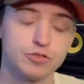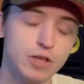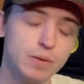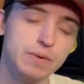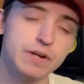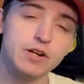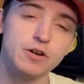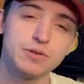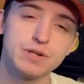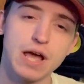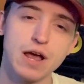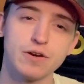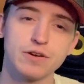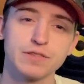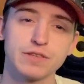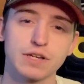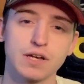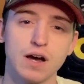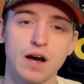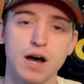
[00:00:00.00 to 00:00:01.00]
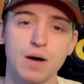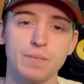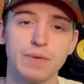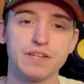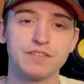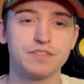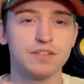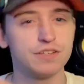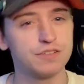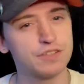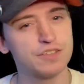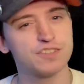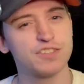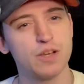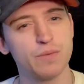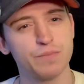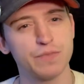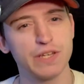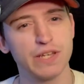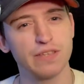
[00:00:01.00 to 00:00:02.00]
let me know down in the comments, is this
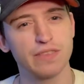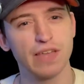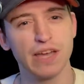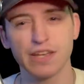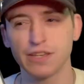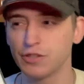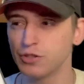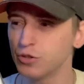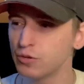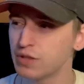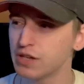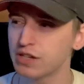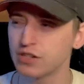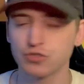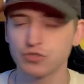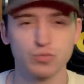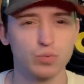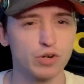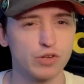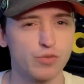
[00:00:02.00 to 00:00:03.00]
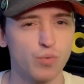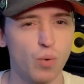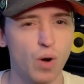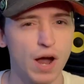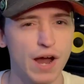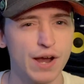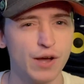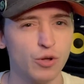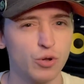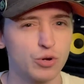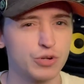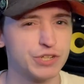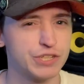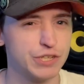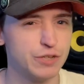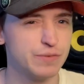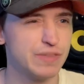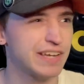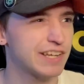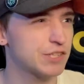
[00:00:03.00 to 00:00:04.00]
something that you think is worthwhile, or do
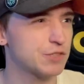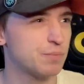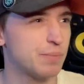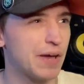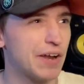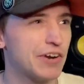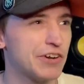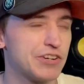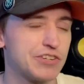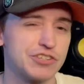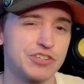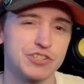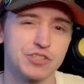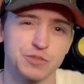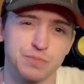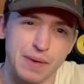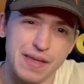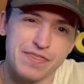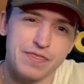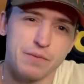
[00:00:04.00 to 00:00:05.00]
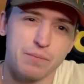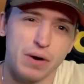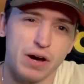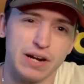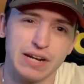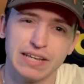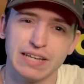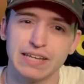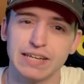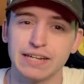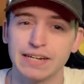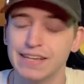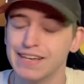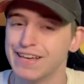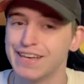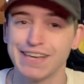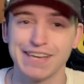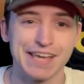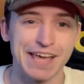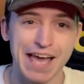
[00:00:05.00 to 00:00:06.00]
you think it's better to just spend the money and
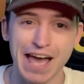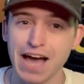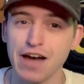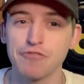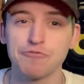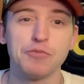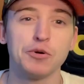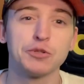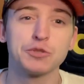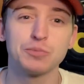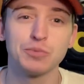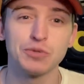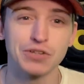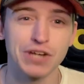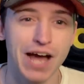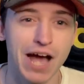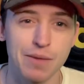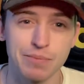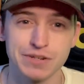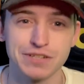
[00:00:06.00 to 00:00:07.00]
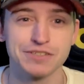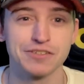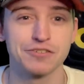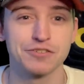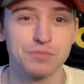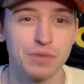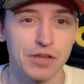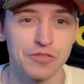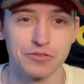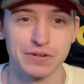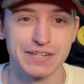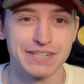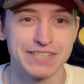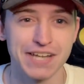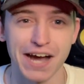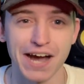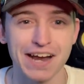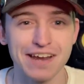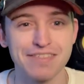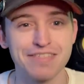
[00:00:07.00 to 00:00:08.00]
have multiple copies of Smothering
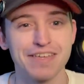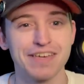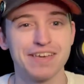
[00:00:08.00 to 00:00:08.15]
Tithe?